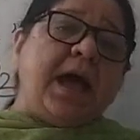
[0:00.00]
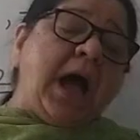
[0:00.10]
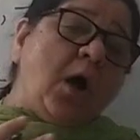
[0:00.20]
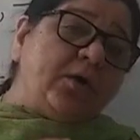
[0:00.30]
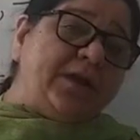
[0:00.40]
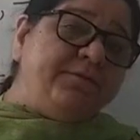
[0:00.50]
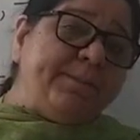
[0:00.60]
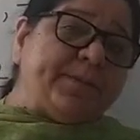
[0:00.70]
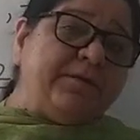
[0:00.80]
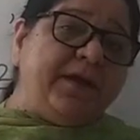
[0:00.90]
How can
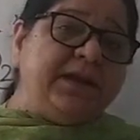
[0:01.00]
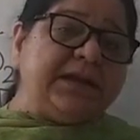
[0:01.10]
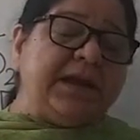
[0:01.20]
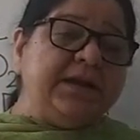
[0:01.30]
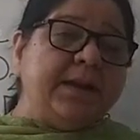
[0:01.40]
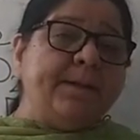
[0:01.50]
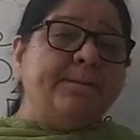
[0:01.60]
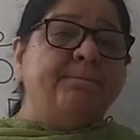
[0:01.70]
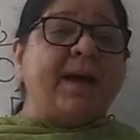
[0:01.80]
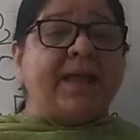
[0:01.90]
we prevent it?
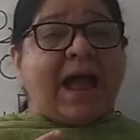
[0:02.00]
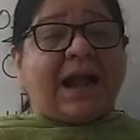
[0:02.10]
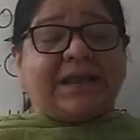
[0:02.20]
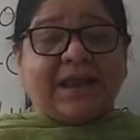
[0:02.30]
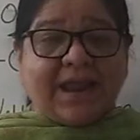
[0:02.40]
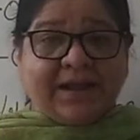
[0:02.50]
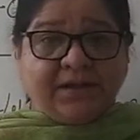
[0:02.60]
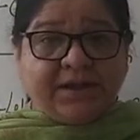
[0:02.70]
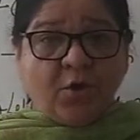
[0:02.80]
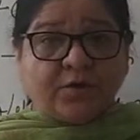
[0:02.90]
By adding
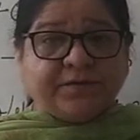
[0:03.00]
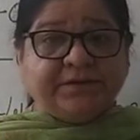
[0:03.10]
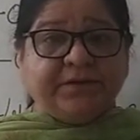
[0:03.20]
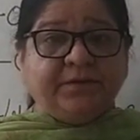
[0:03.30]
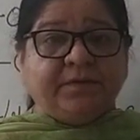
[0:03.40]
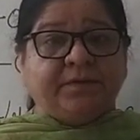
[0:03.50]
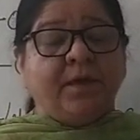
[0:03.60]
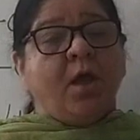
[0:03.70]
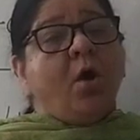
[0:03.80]
antioxidants